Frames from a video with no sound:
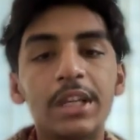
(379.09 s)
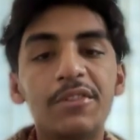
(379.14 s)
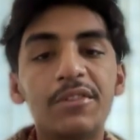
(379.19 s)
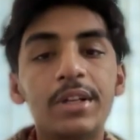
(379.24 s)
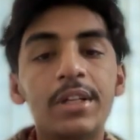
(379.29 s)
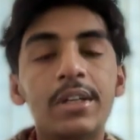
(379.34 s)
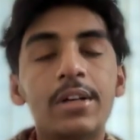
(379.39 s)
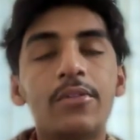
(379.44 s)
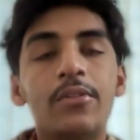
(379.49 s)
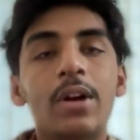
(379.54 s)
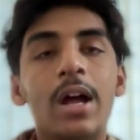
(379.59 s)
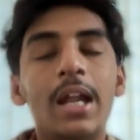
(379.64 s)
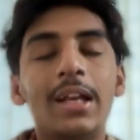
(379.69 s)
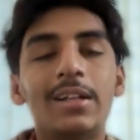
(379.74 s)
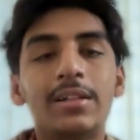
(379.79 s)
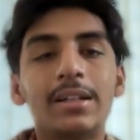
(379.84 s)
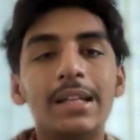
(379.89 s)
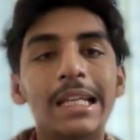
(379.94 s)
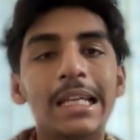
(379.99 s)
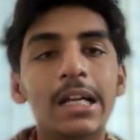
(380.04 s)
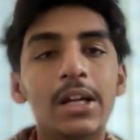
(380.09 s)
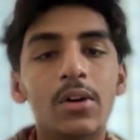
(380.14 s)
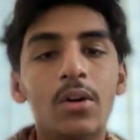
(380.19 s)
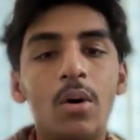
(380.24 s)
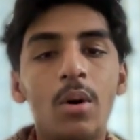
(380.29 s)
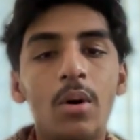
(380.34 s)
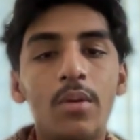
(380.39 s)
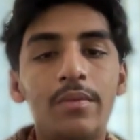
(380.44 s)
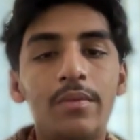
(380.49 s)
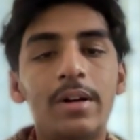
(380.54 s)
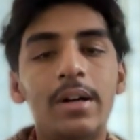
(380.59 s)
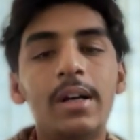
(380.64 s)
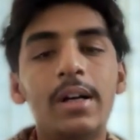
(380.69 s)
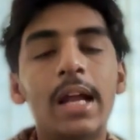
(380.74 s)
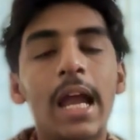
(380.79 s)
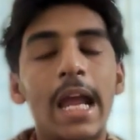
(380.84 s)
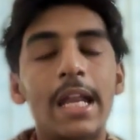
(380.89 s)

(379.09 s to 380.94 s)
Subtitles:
need a right clear offer,